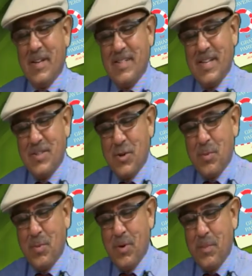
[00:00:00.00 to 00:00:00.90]
Does your
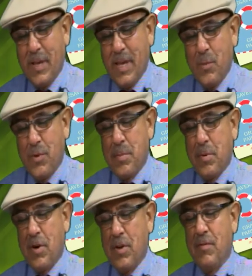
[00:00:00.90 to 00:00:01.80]
book begin with the
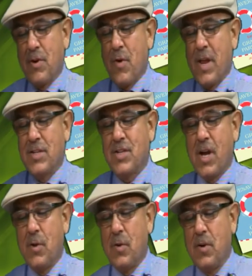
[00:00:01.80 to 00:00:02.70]
birth of a grandchild,